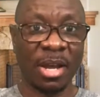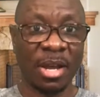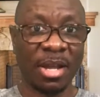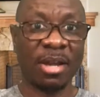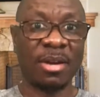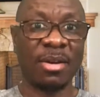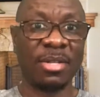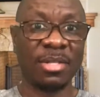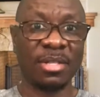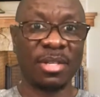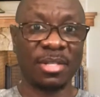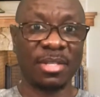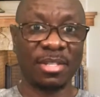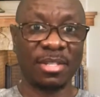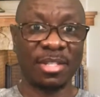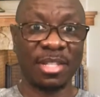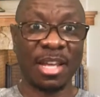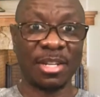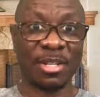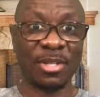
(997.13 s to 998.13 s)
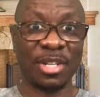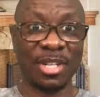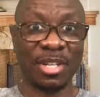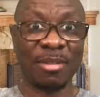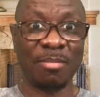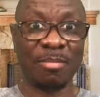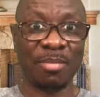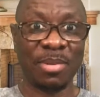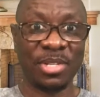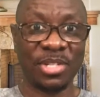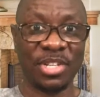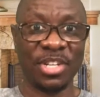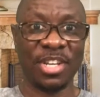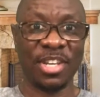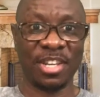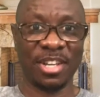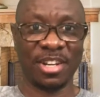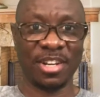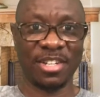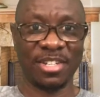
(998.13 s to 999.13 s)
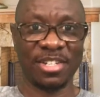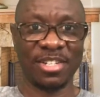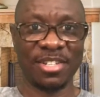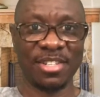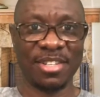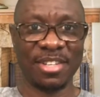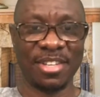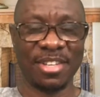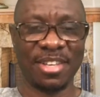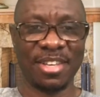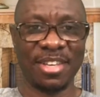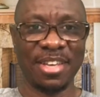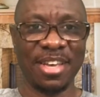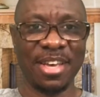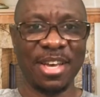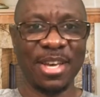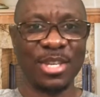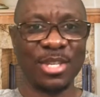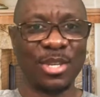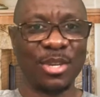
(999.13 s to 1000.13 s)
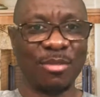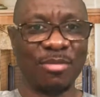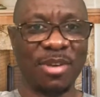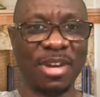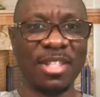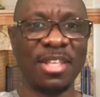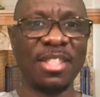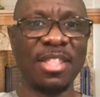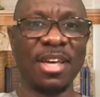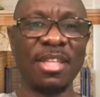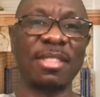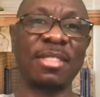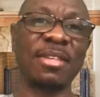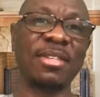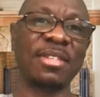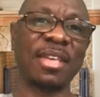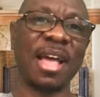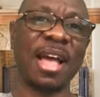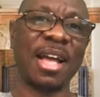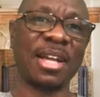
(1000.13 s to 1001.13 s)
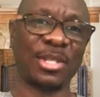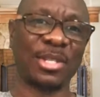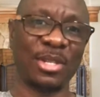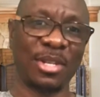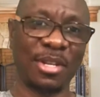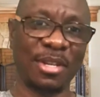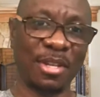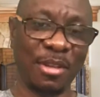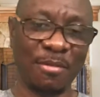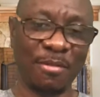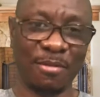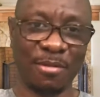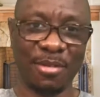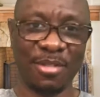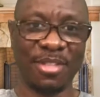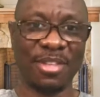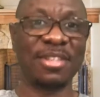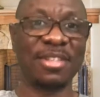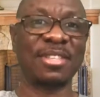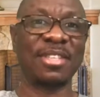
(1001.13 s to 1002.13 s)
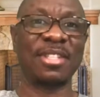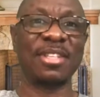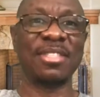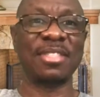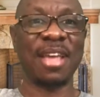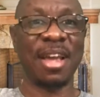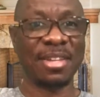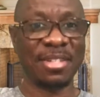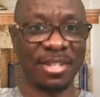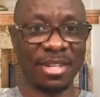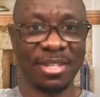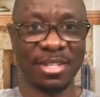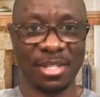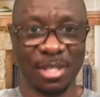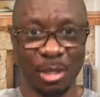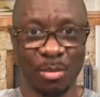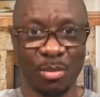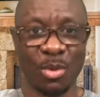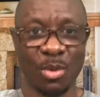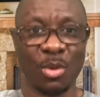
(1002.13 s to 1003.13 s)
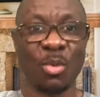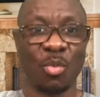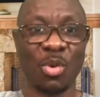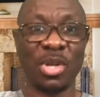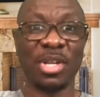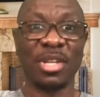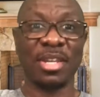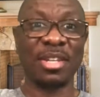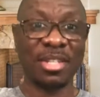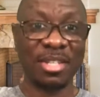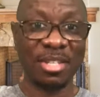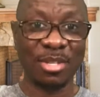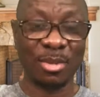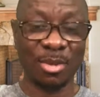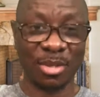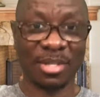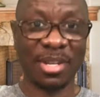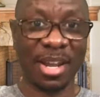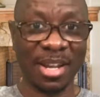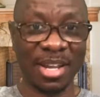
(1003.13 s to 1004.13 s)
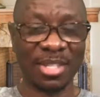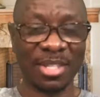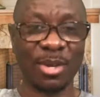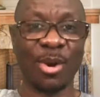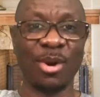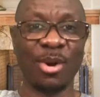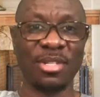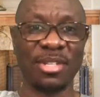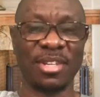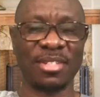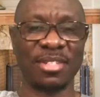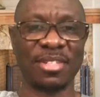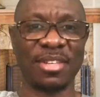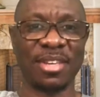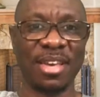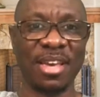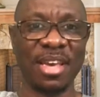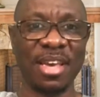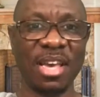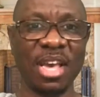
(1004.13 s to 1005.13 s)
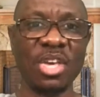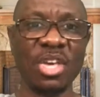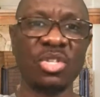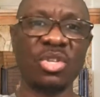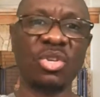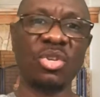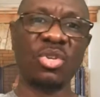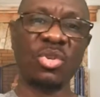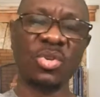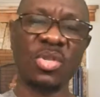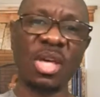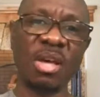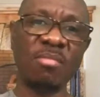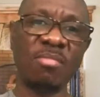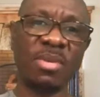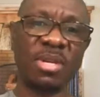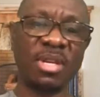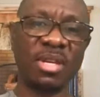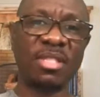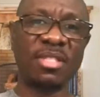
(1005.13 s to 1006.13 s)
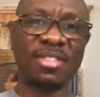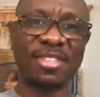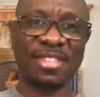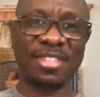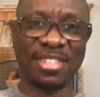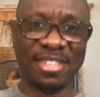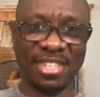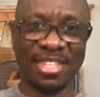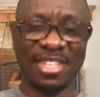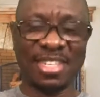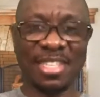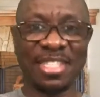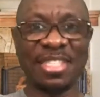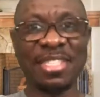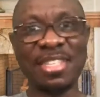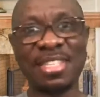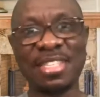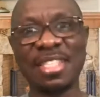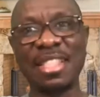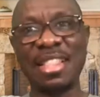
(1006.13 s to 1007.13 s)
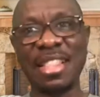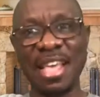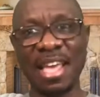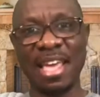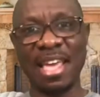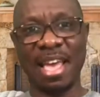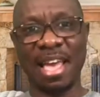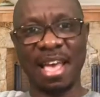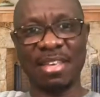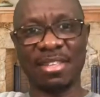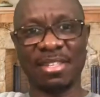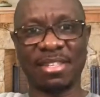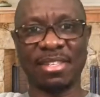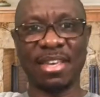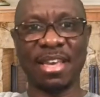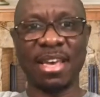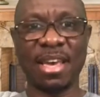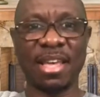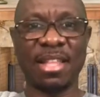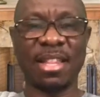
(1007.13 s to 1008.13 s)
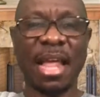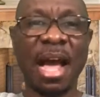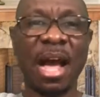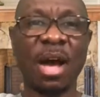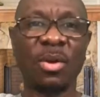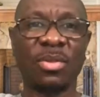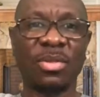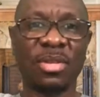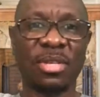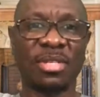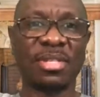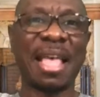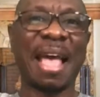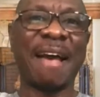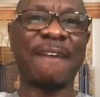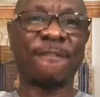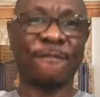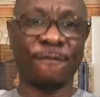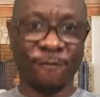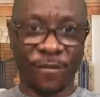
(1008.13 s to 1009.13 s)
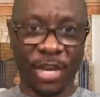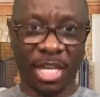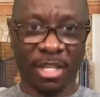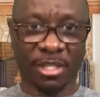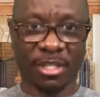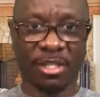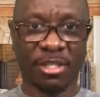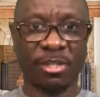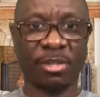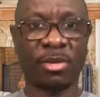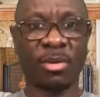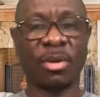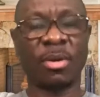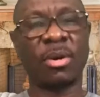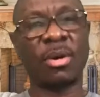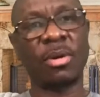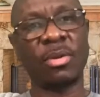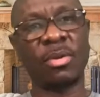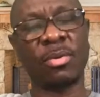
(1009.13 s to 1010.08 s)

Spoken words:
content in Pidgin English. So you find out that these are actually even easily digestible within your target audience. So you now begin to see these layers and how this affects your